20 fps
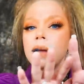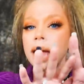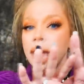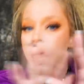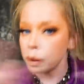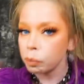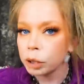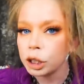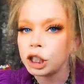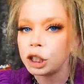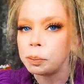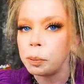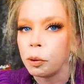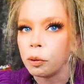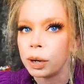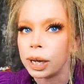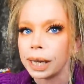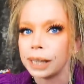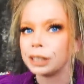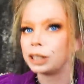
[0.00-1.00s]
it was
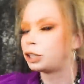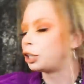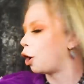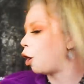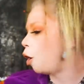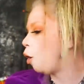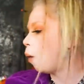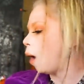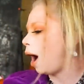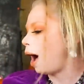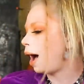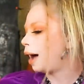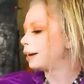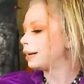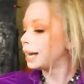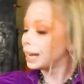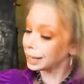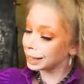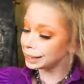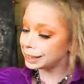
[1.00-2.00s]
spooky. So
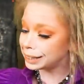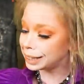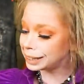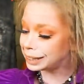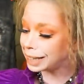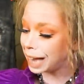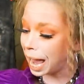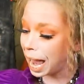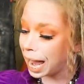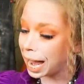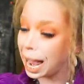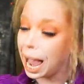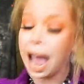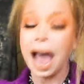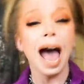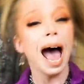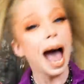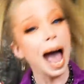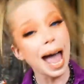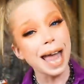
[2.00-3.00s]
needless to say,
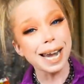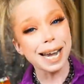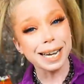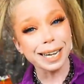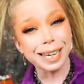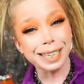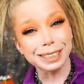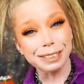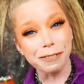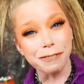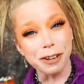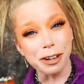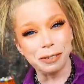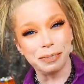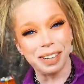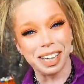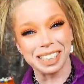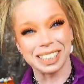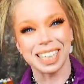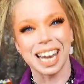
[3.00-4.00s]
I didn't get to
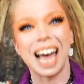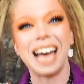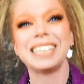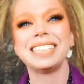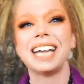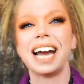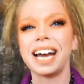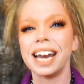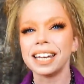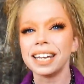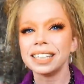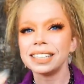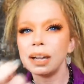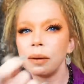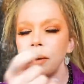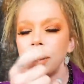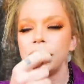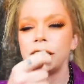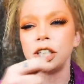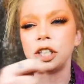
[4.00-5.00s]
film this last night unless I
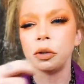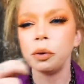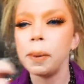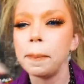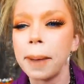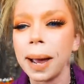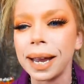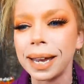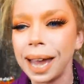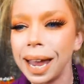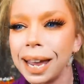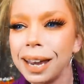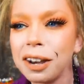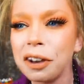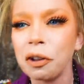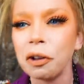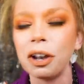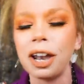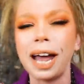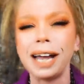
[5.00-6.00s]
wanted to do it by
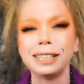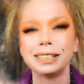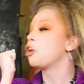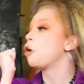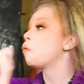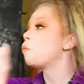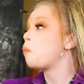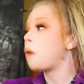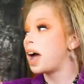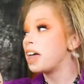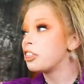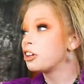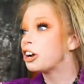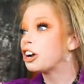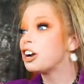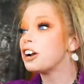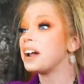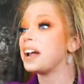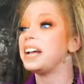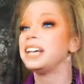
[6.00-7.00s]
candlelight. The
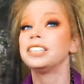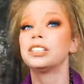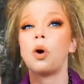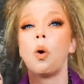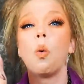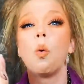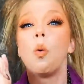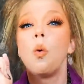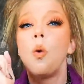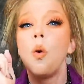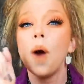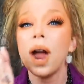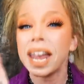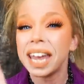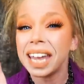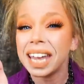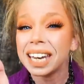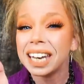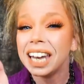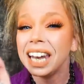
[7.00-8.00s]
weather is
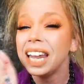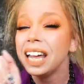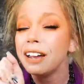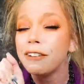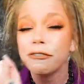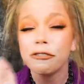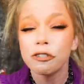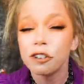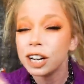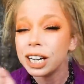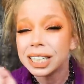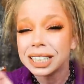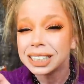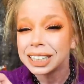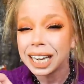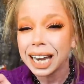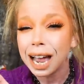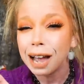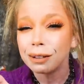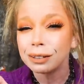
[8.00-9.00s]
wickedly
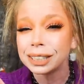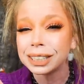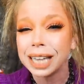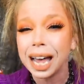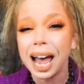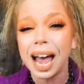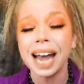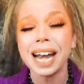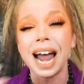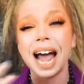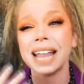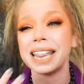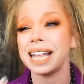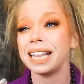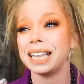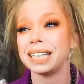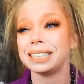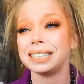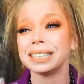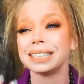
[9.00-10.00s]
freezing outside. I
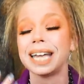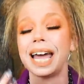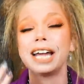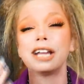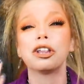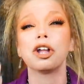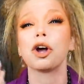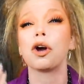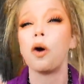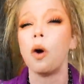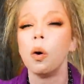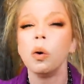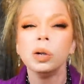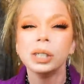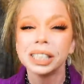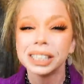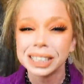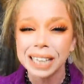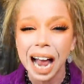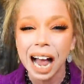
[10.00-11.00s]
think this is like the
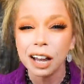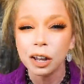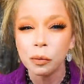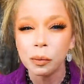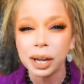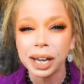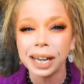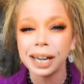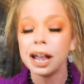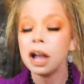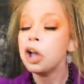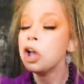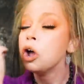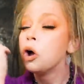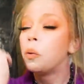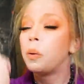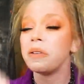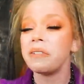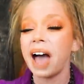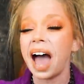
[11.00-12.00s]
coldest Halloween
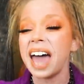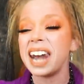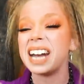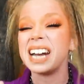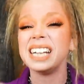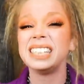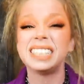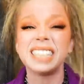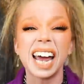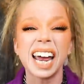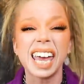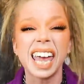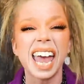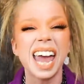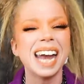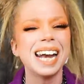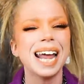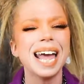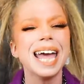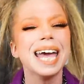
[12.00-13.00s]
we've had in a
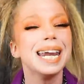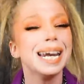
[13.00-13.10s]
decade. It